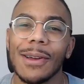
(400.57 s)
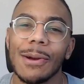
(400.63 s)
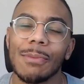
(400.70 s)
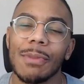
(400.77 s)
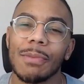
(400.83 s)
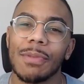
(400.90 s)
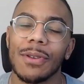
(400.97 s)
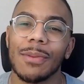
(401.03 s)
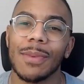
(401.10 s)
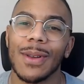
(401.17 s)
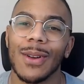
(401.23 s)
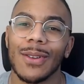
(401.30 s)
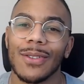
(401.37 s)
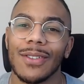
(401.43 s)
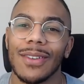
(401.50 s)
but purely
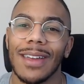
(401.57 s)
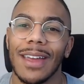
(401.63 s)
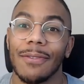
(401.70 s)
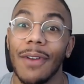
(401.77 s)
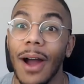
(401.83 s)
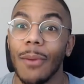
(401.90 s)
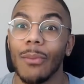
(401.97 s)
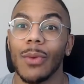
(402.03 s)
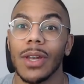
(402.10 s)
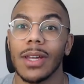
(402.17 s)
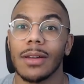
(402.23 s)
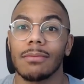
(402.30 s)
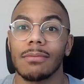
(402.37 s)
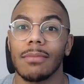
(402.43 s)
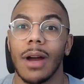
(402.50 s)
because if I'm
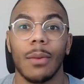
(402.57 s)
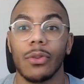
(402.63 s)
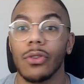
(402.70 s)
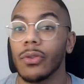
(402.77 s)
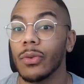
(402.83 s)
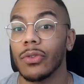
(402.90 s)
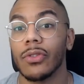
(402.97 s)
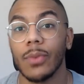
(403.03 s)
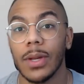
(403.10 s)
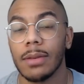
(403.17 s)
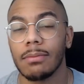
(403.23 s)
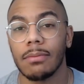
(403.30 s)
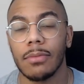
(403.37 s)
winning, I want you all to win.